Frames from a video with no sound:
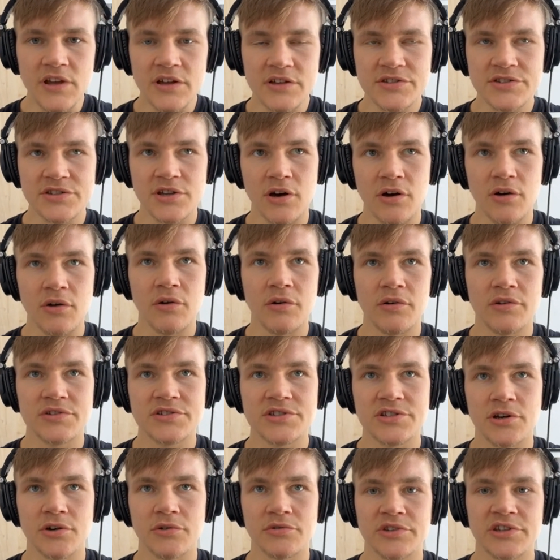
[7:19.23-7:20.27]
So
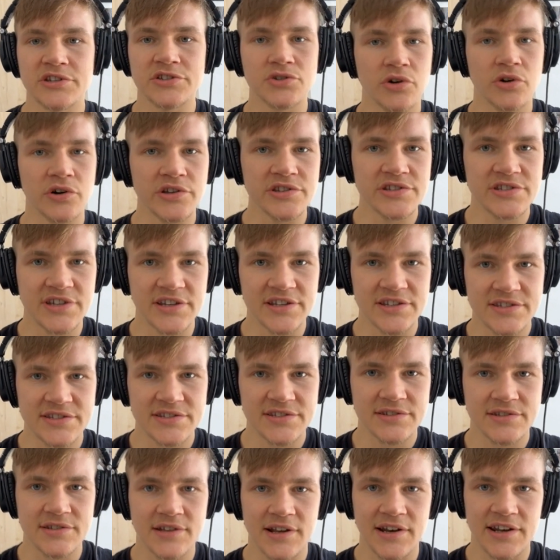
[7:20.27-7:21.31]
the joints
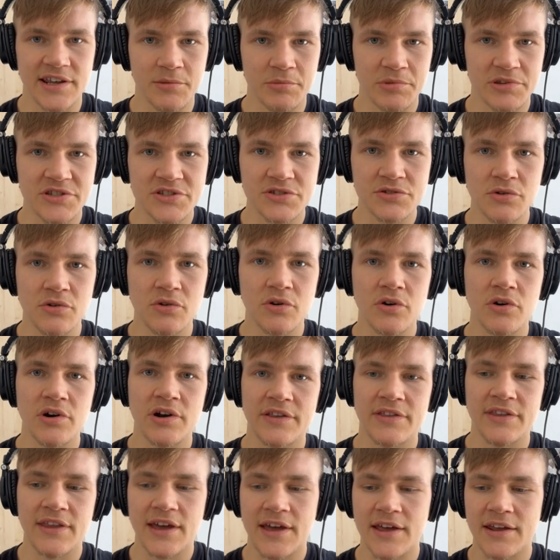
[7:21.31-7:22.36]
gets a little bit sore,
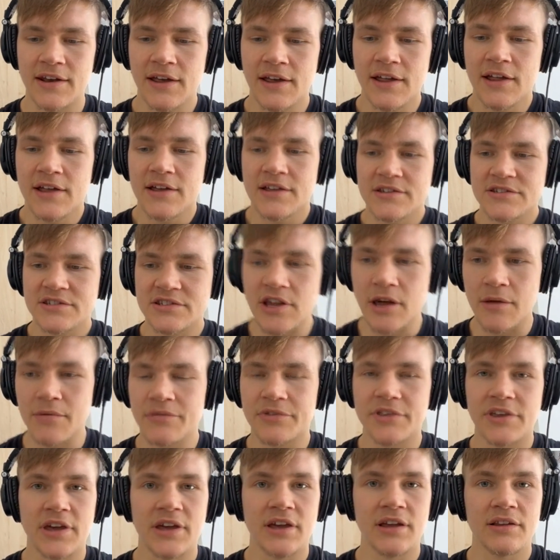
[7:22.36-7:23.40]
and then
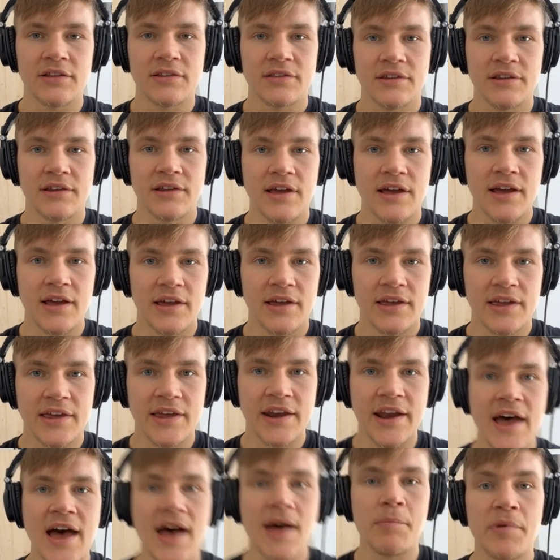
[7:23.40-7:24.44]
something
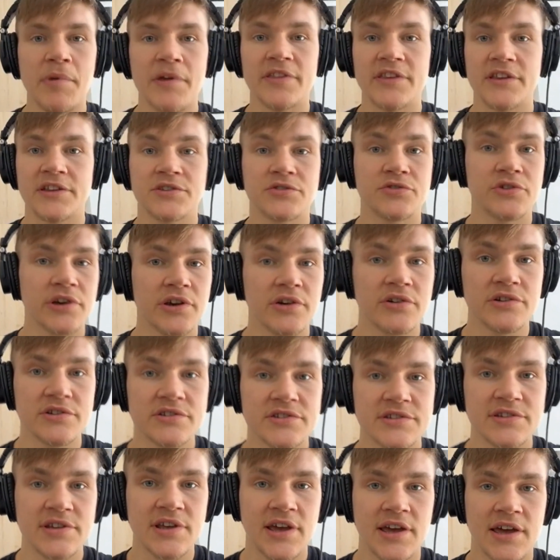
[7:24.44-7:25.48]
can happen that
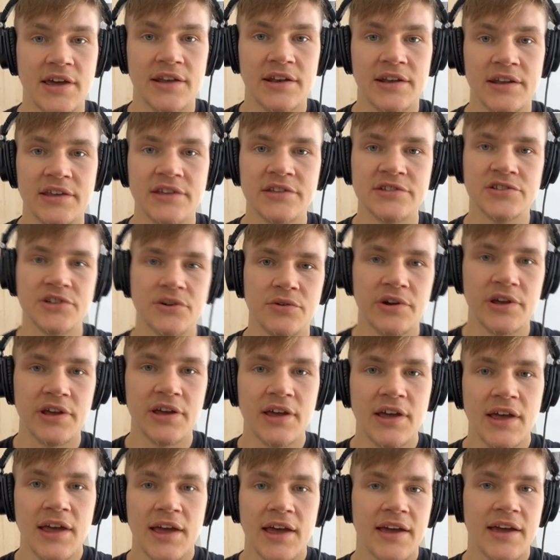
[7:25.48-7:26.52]
triggers an injury,
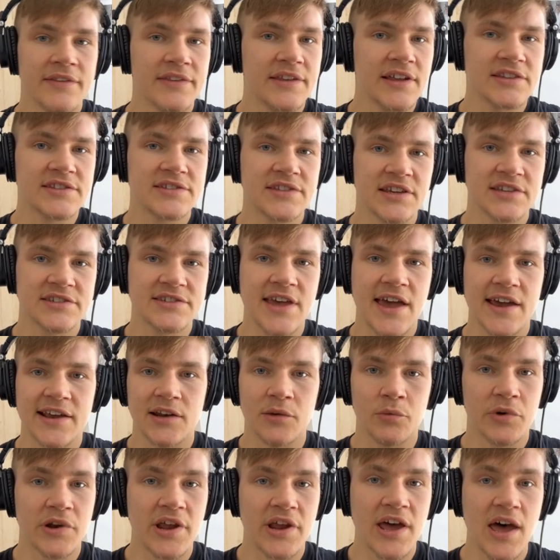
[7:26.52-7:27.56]
and that's
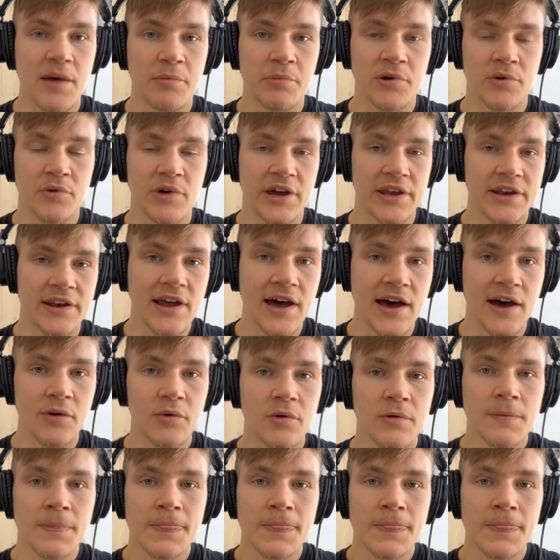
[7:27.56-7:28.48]
exactly what happened right now.